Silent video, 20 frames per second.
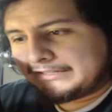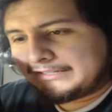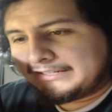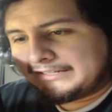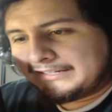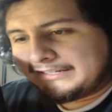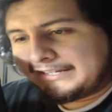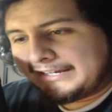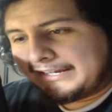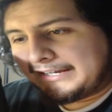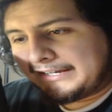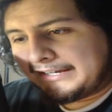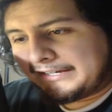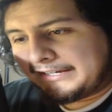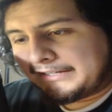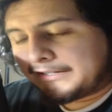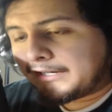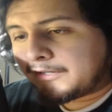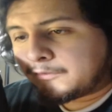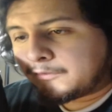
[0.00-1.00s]

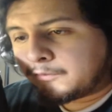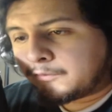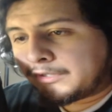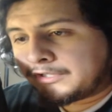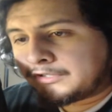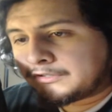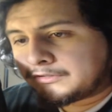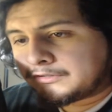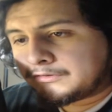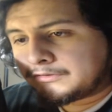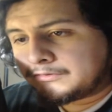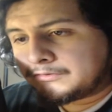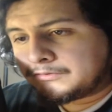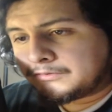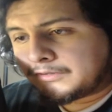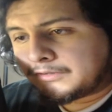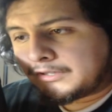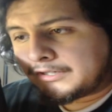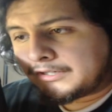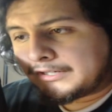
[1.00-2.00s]
And when you
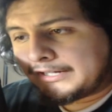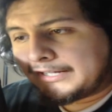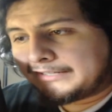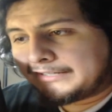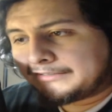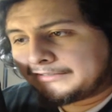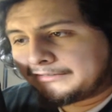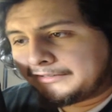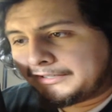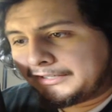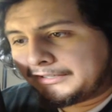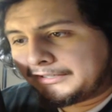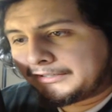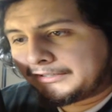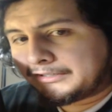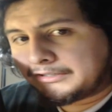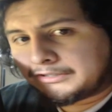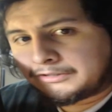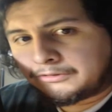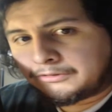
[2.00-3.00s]
are entering
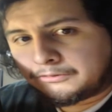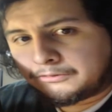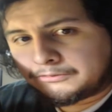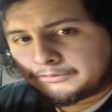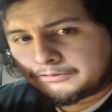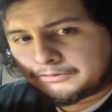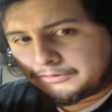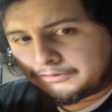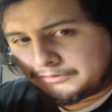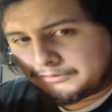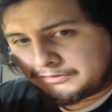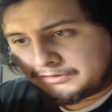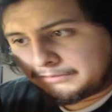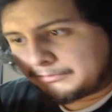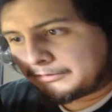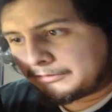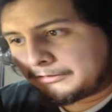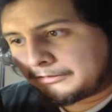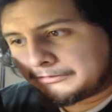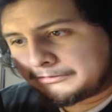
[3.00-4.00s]
a culture or
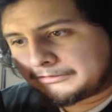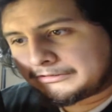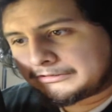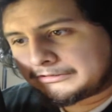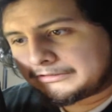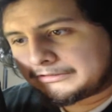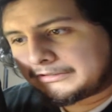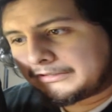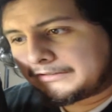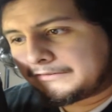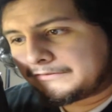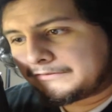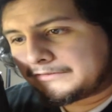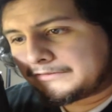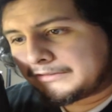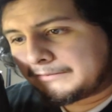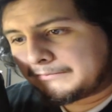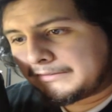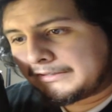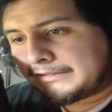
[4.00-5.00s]
subculture of
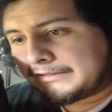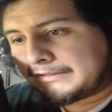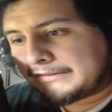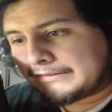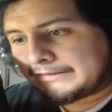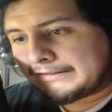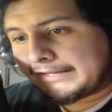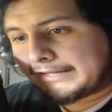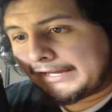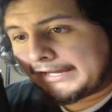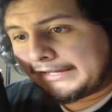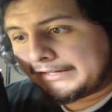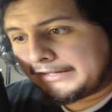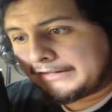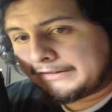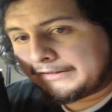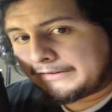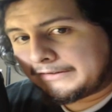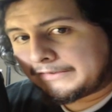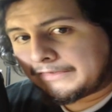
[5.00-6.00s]
something like
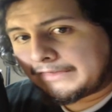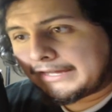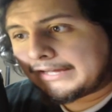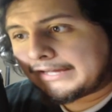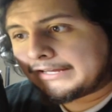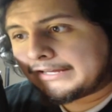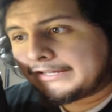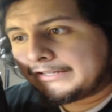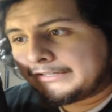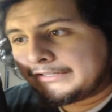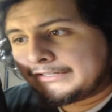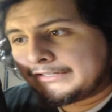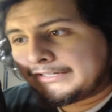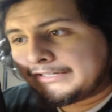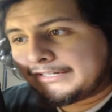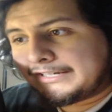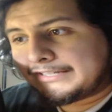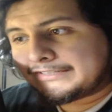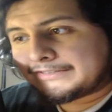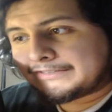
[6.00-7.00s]
that,
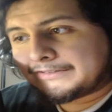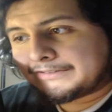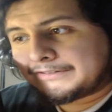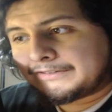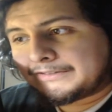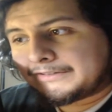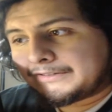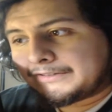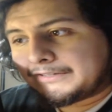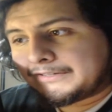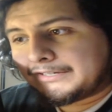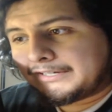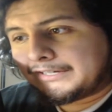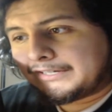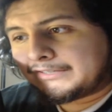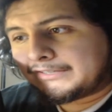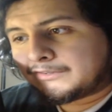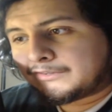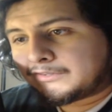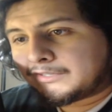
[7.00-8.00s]
it's
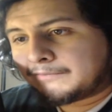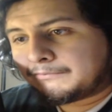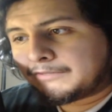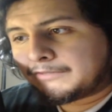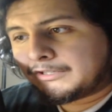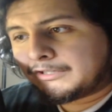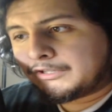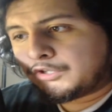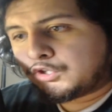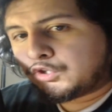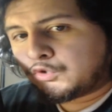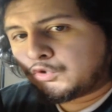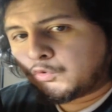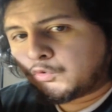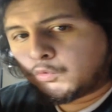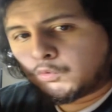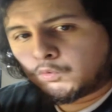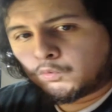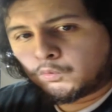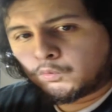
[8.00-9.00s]
it's something
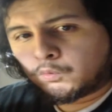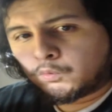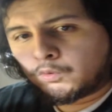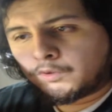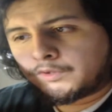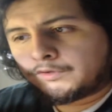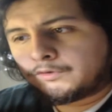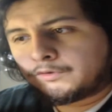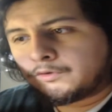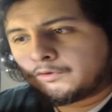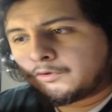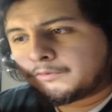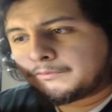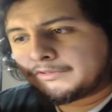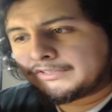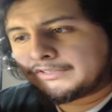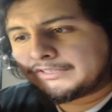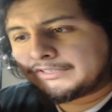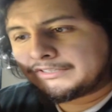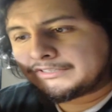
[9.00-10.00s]
you would
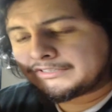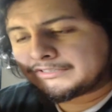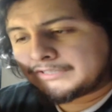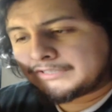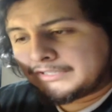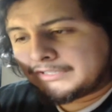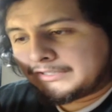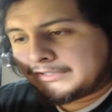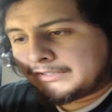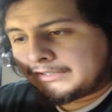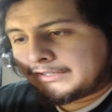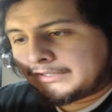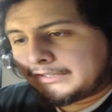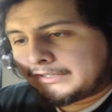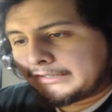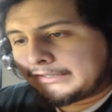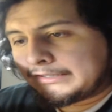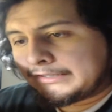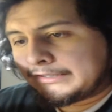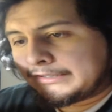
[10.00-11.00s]
normally just
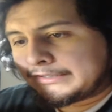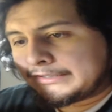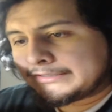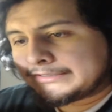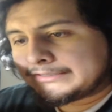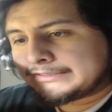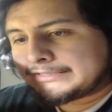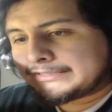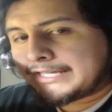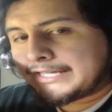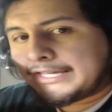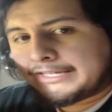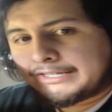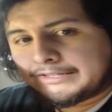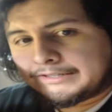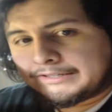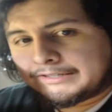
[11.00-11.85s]
uh, take it